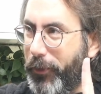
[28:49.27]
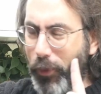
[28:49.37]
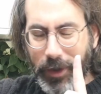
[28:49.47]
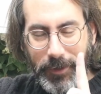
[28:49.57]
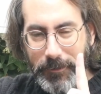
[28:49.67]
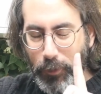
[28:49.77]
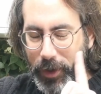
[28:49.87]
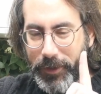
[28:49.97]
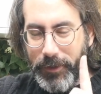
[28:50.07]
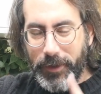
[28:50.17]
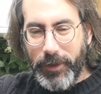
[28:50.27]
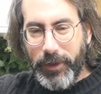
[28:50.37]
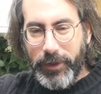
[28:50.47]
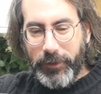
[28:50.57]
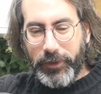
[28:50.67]
One.
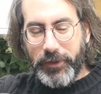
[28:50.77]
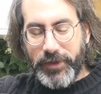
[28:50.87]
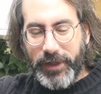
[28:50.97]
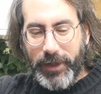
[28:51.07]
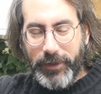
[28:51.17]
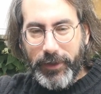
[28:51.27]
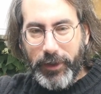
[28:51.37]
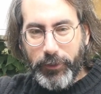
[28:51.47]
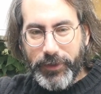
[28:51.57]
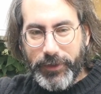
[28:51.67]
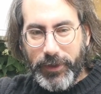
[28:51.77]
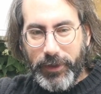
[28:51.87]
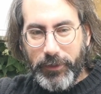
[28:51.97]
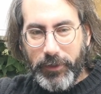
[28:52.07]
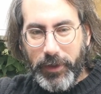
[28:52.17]
You have to understand that it was,
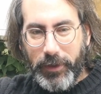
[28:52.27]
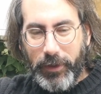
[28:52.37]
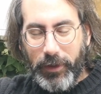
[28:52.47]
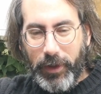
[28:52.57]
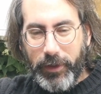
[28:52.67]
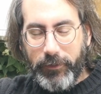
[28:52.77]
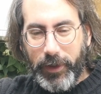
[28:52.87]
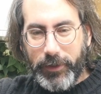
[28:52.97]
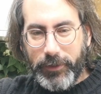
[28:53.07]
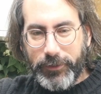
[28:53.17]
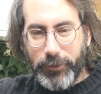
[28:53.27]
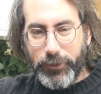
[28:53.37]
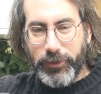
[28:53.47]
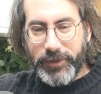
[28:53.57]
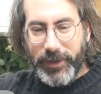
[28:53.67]
a lot of like
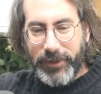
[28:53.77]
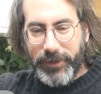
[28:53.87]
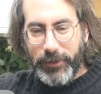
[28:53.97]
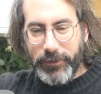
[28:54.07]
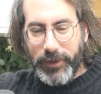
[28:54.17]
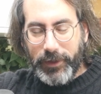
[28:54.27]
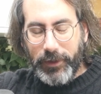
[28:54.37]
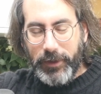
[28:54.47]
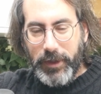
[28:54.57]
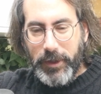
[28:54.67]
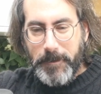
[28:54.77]
socialist ideals, like a